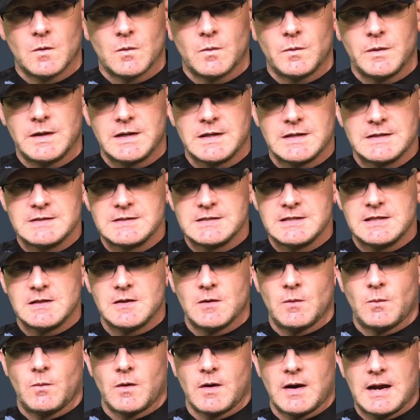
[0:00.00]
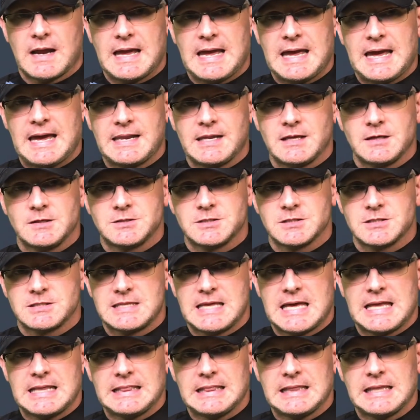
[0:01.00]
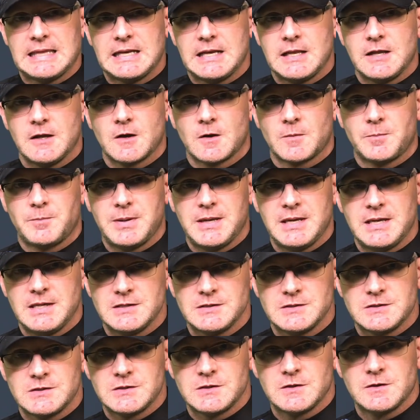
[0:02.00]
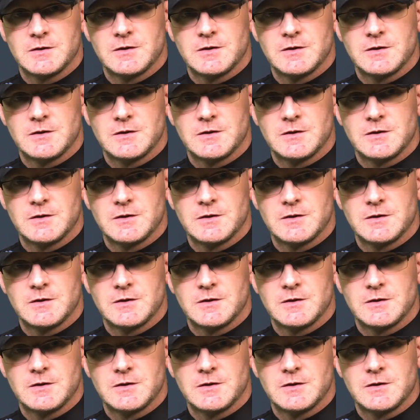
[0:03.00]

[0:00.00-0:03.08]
we can see that we're adding just that linear piece.